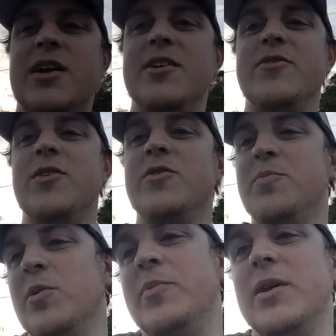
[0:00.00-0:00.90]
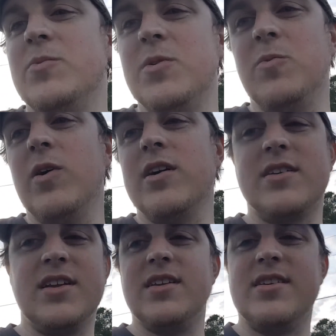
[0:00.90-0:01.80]
I don't even know if the propane would have
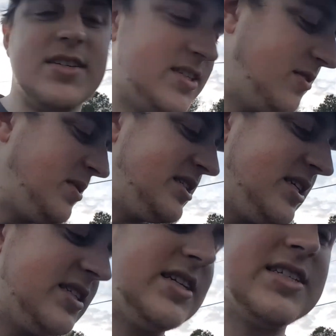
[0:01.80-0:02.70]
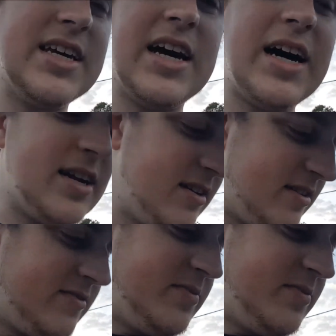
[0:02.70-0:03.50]
worked because everybody says it doesn't get hot enough.